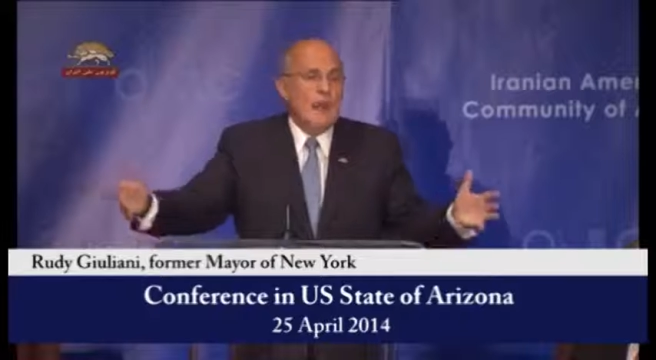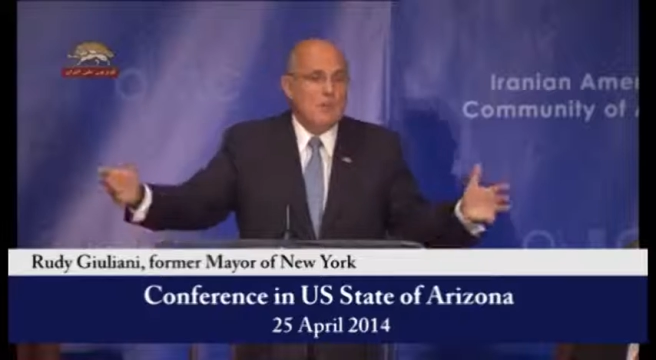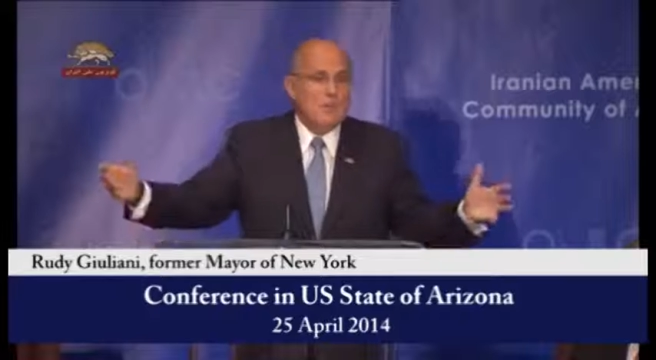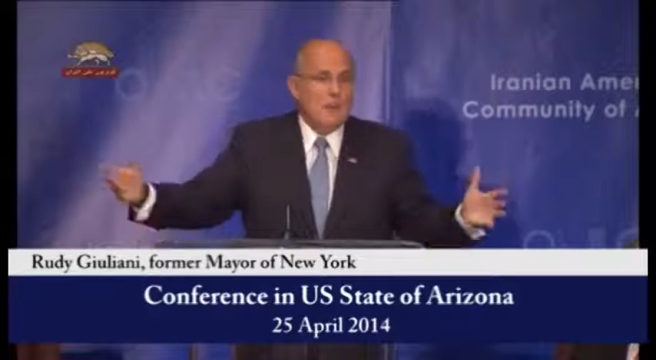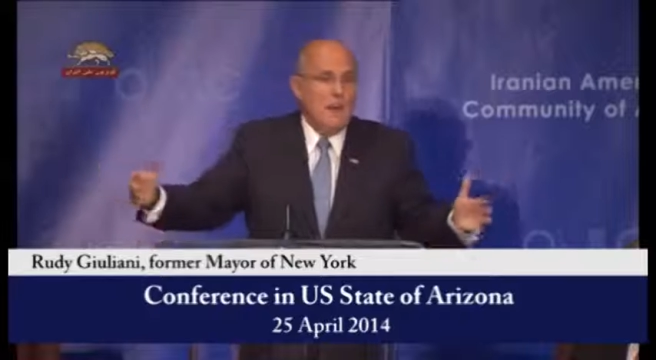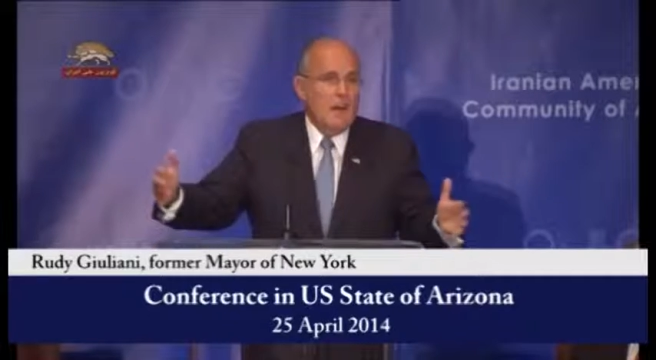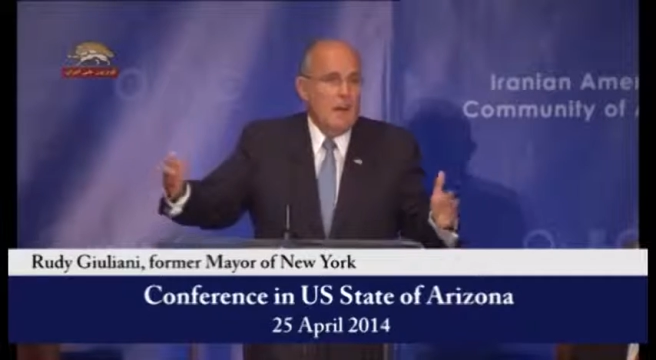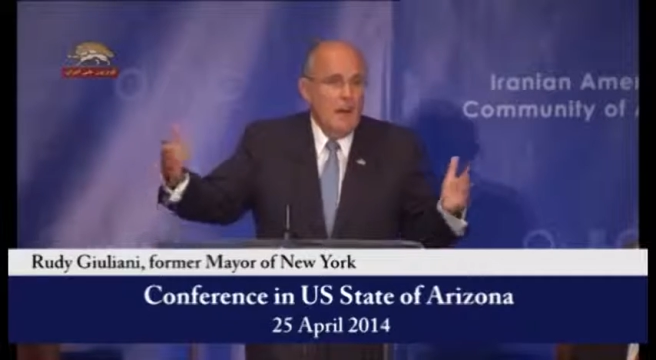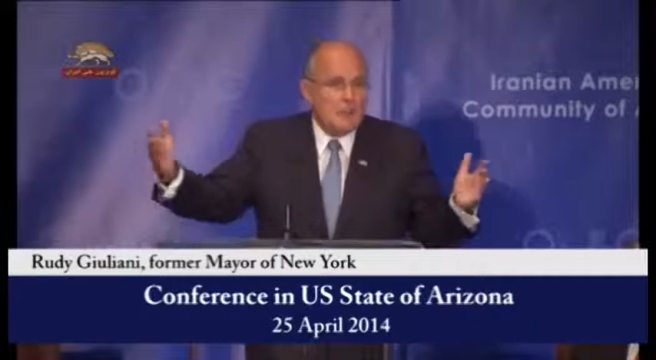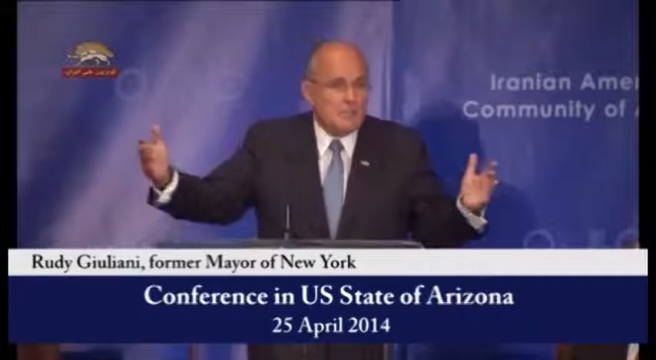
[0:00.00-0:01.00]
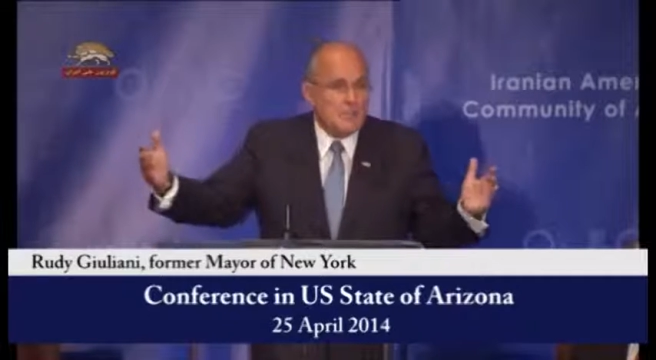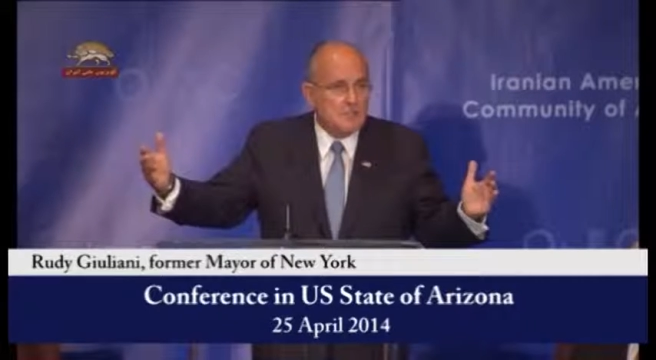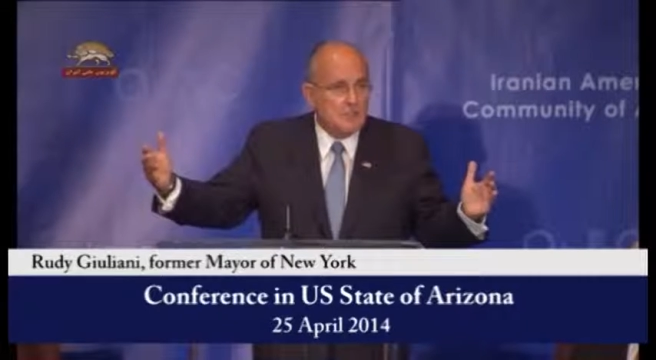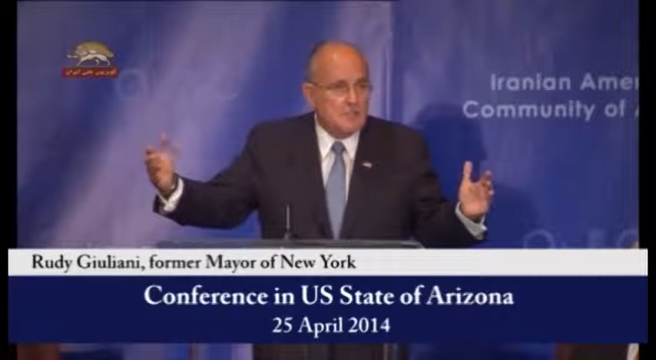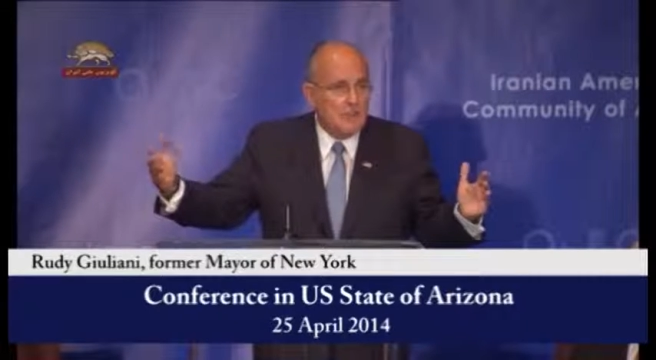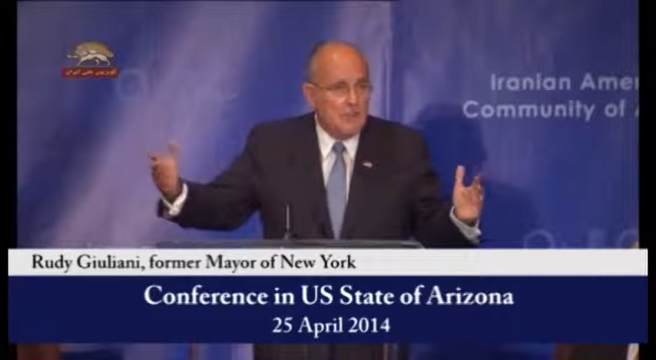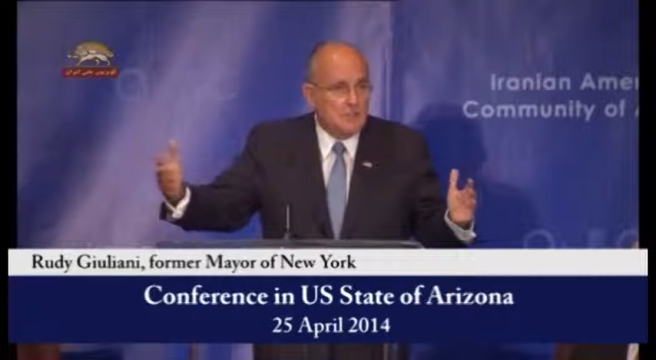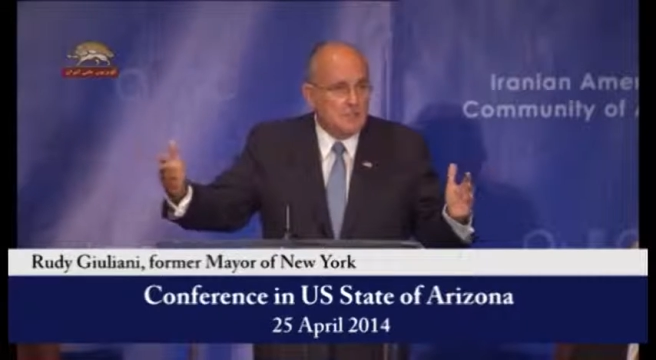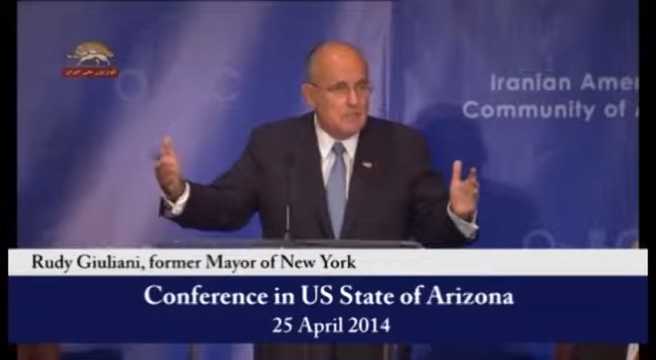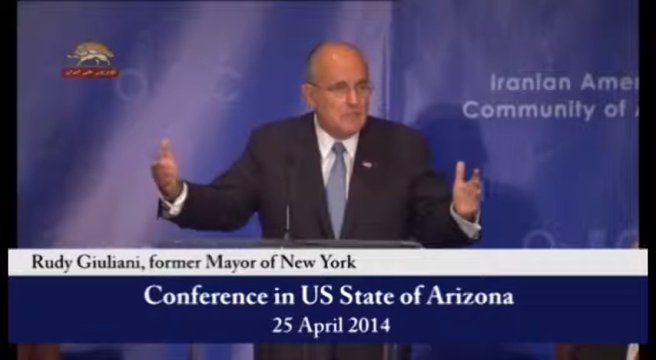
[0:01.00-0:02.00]
what happened, the
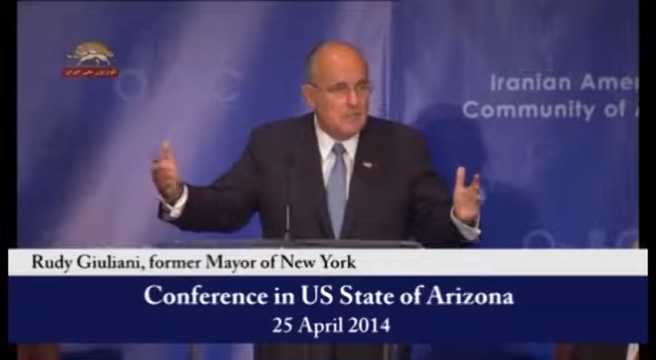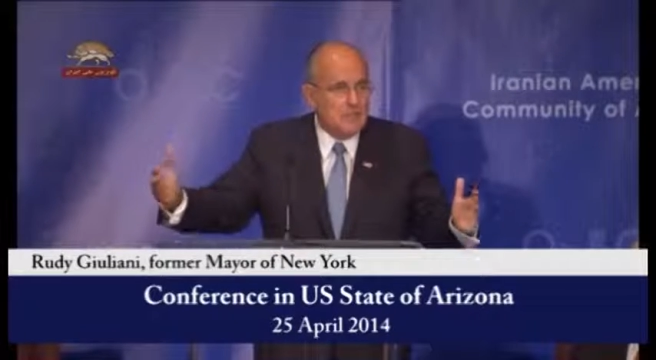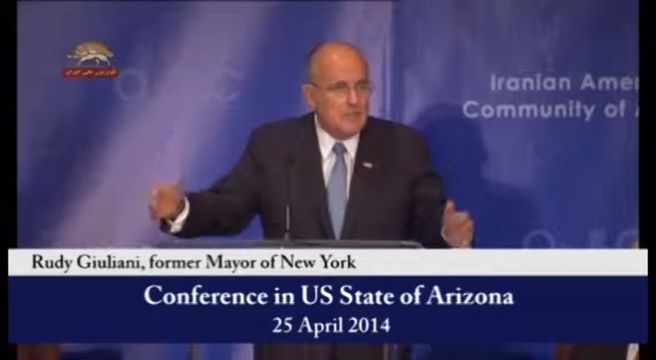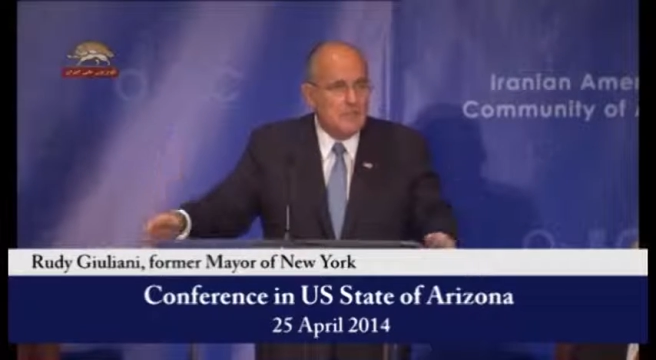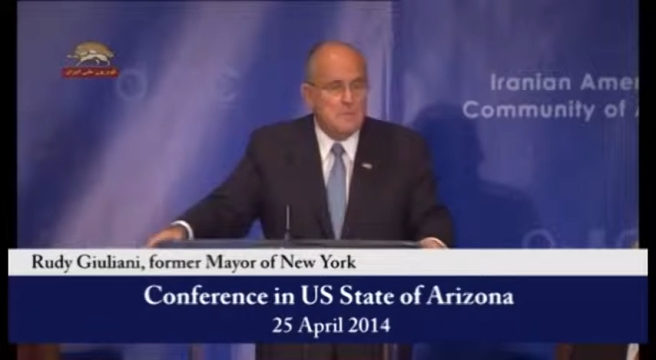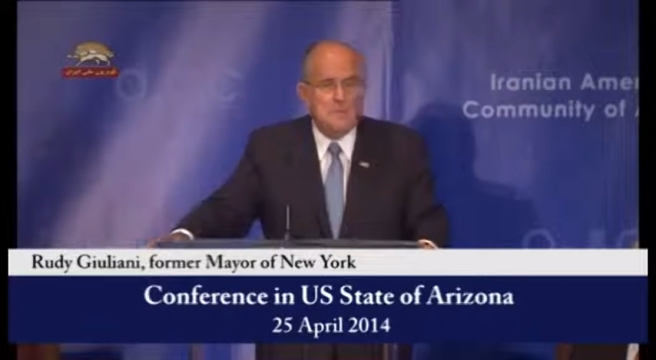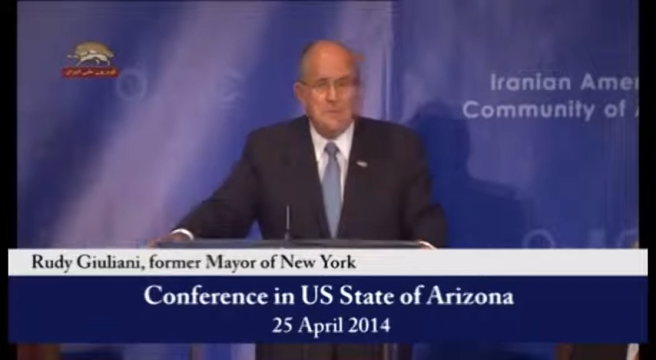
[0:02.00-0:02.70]
hostages taken,